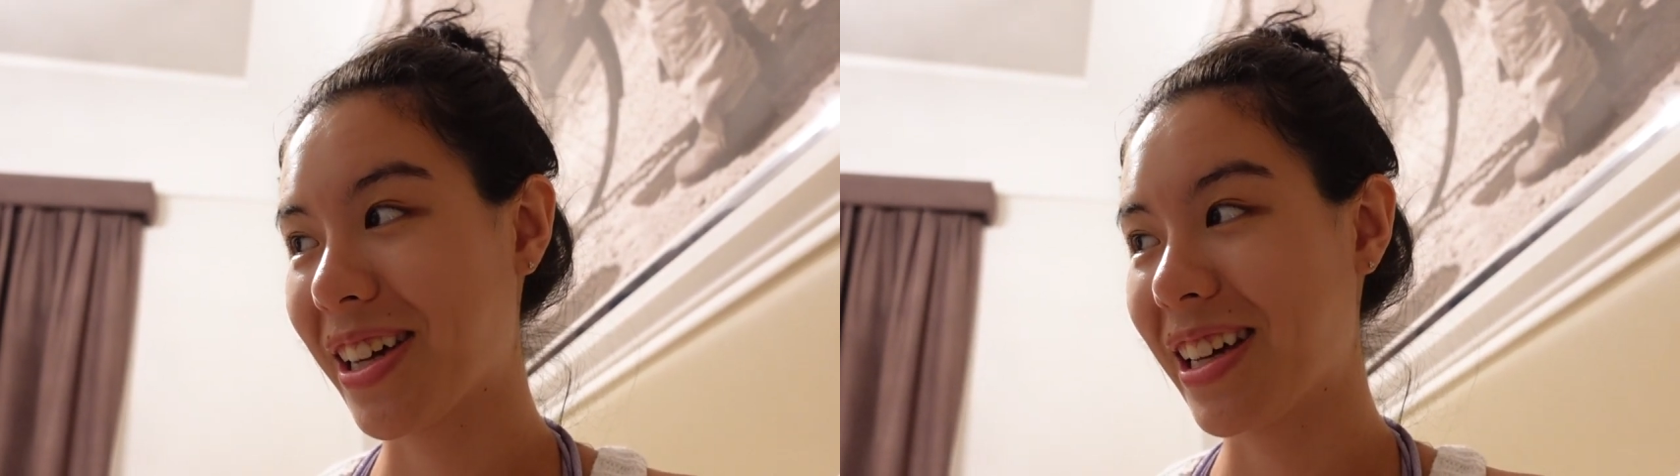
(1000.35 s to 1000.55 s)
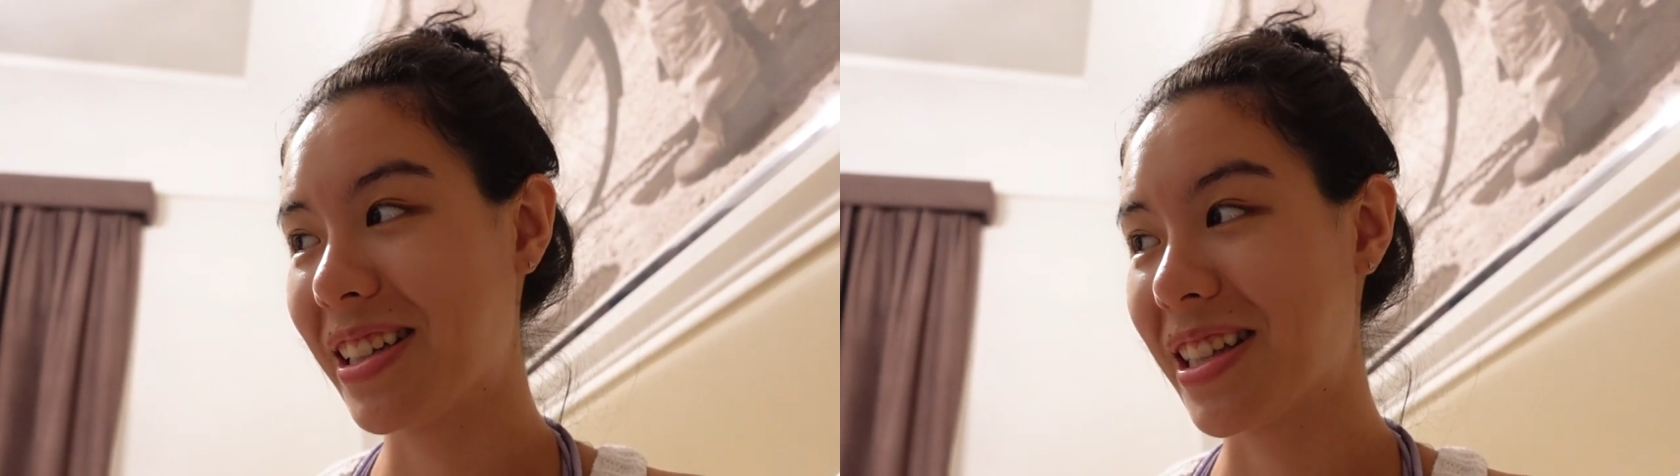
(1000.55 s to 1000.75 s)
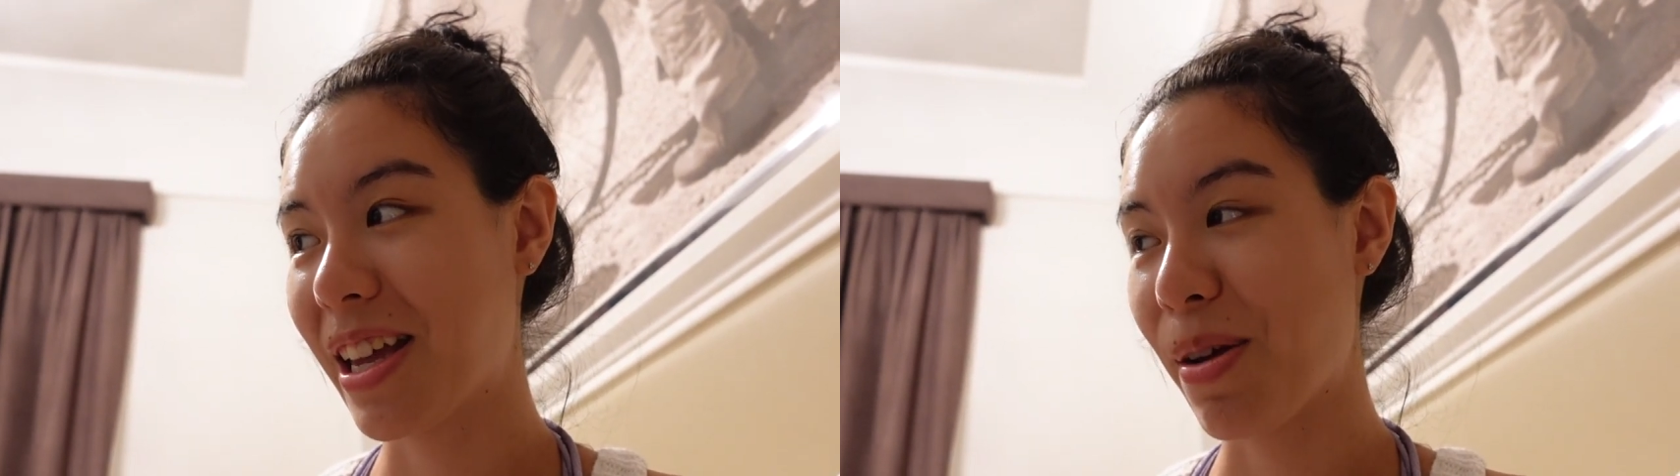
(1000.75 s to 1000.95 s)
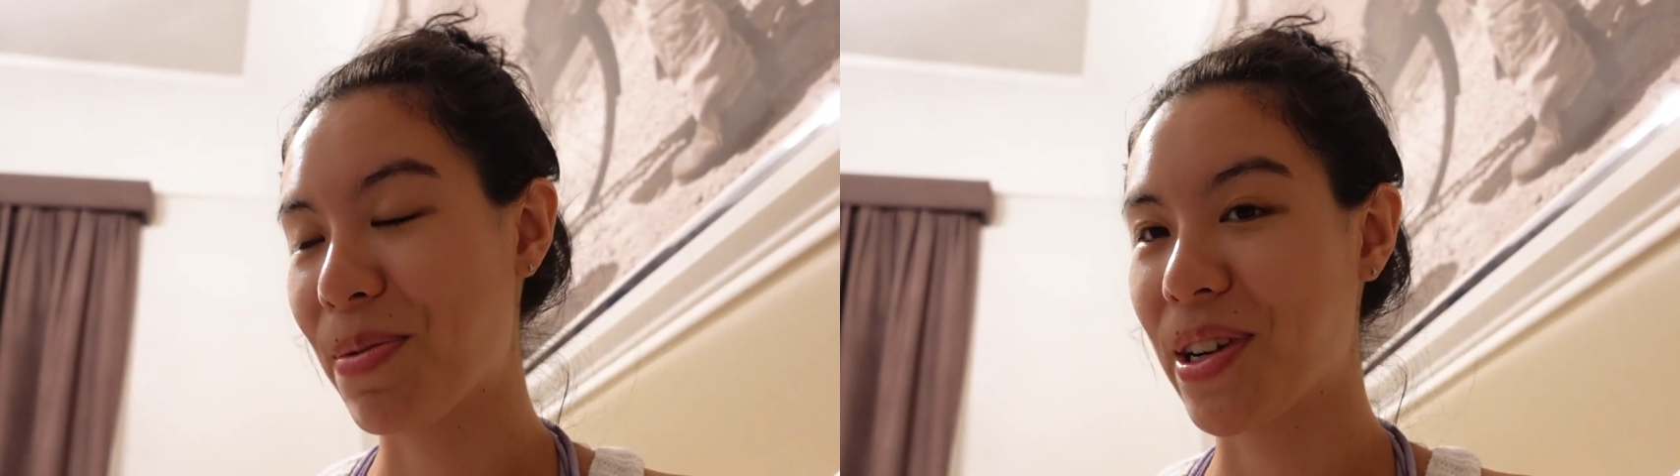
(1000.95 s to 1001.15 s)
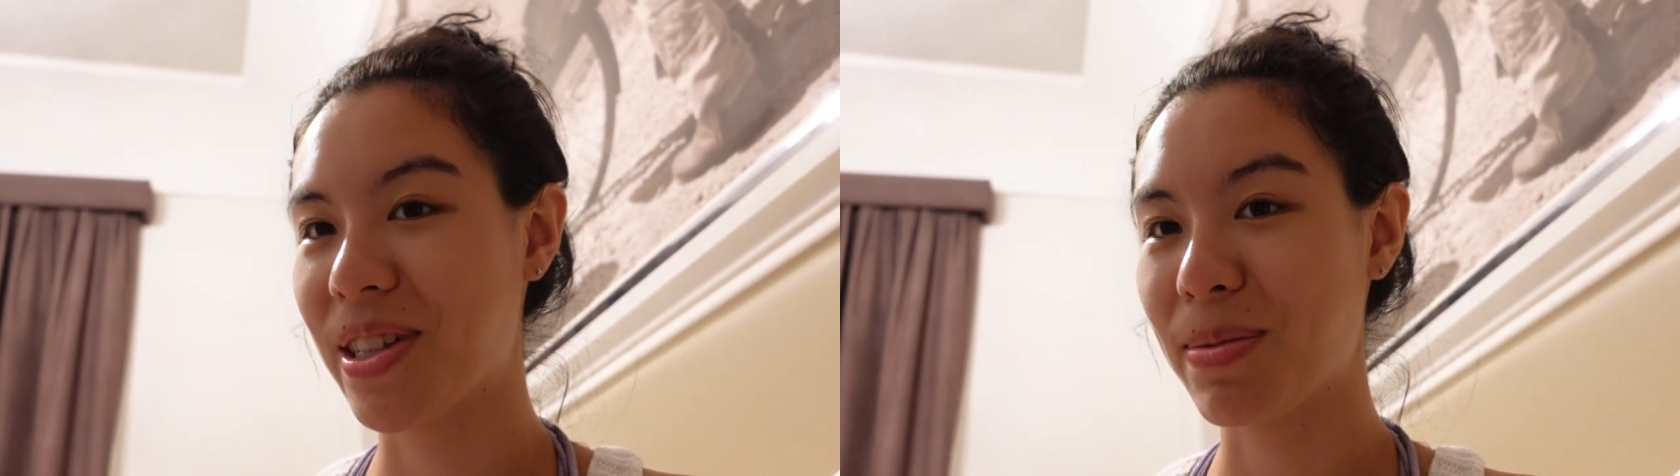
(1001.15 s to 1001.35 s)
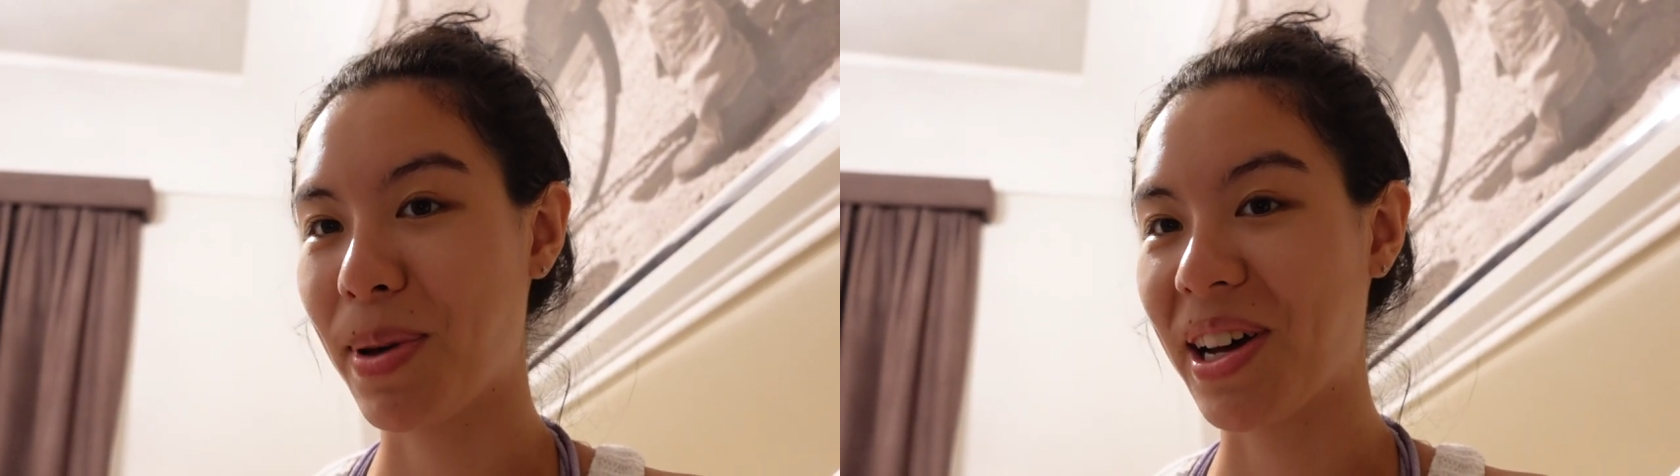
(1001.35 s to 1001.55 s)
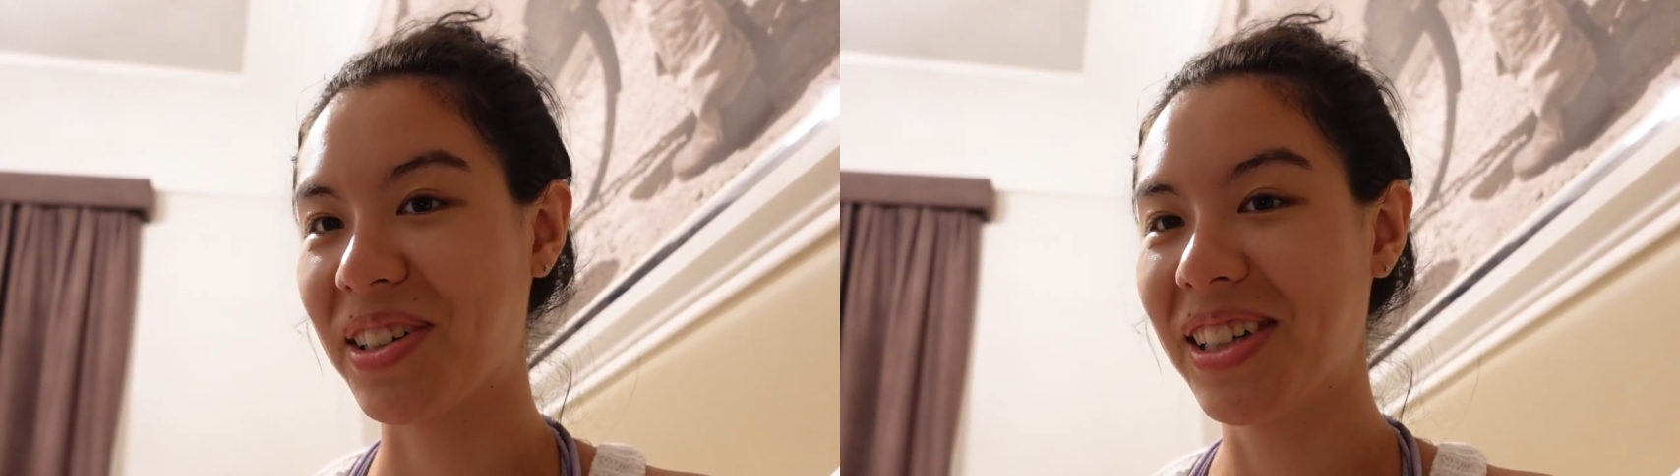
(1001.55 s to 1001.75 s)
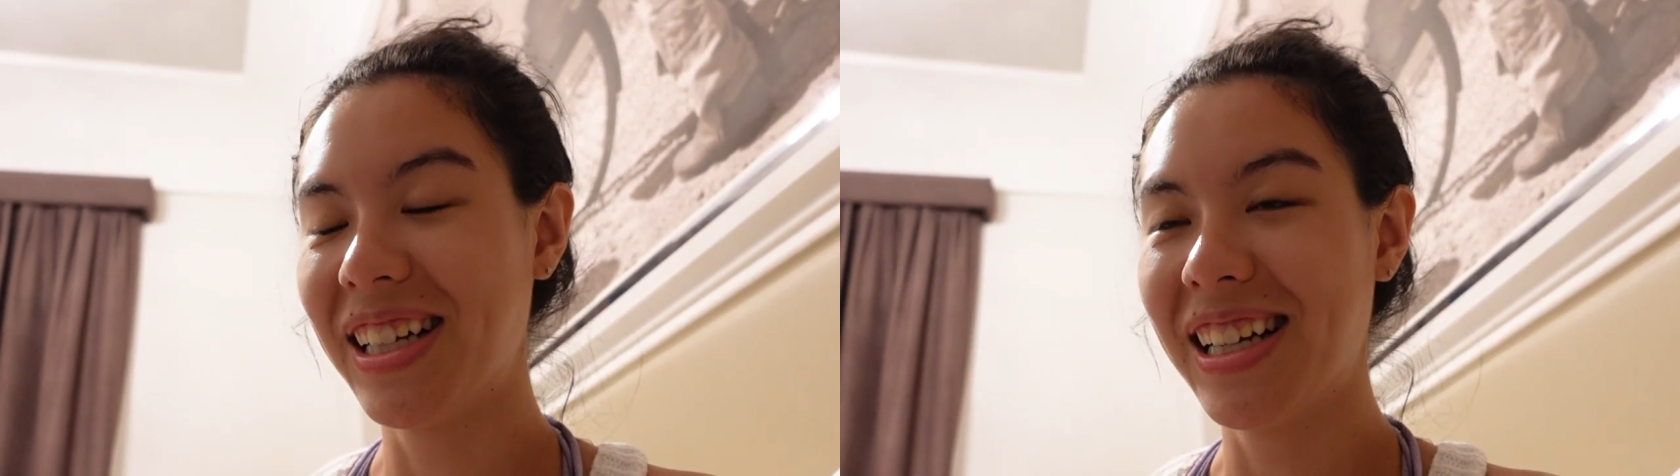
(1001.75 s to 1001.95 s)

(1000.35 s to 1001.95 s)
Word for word: at his camera and smile.